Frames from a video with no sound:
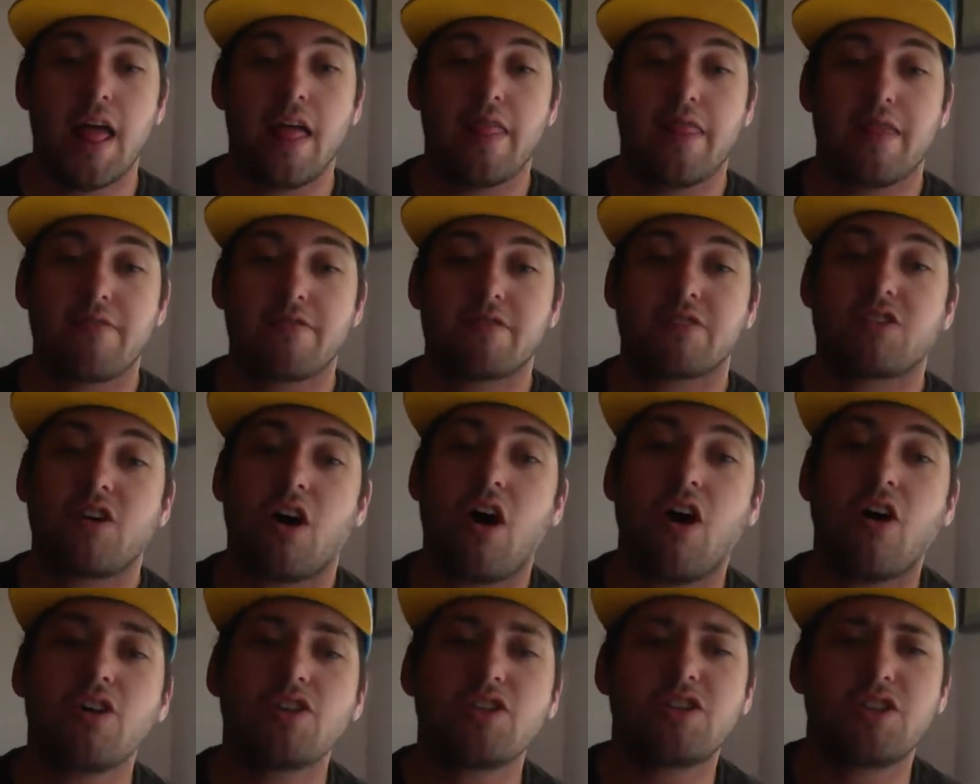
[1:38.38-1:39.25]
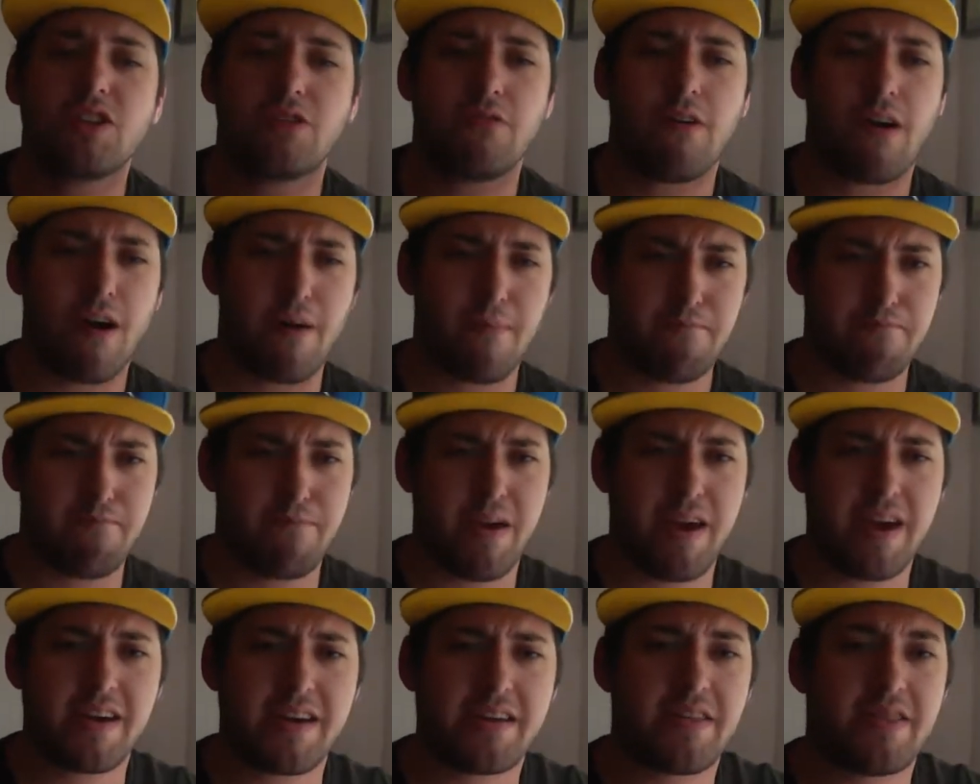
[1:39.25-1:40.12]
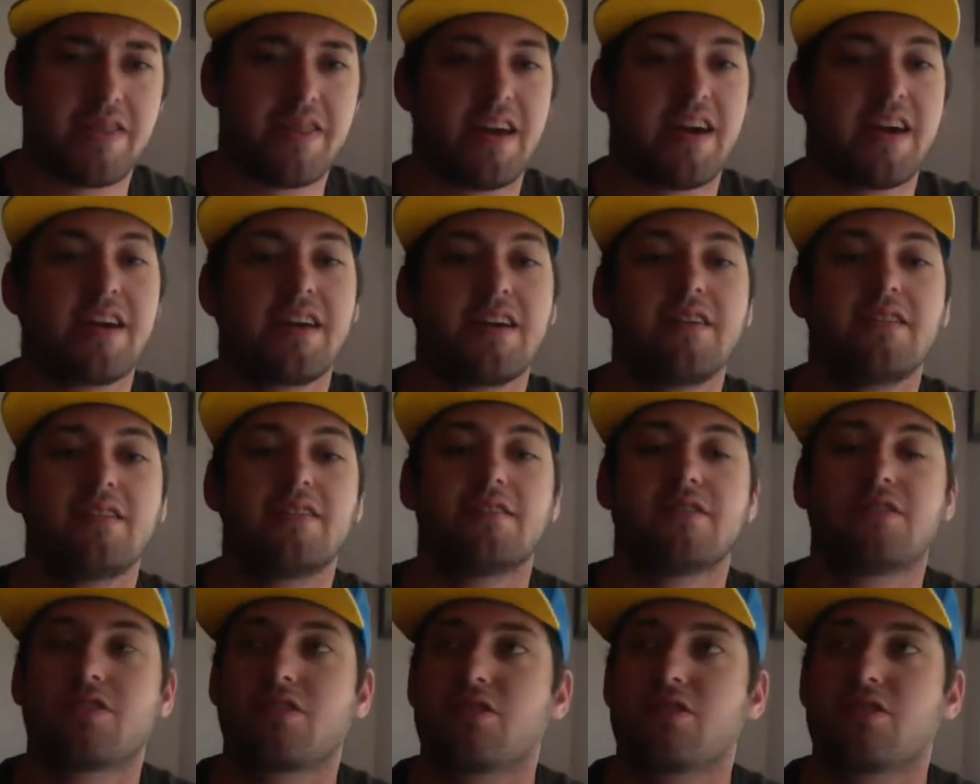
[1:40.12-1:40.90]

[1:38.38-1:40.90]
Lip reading: there is also a big thing,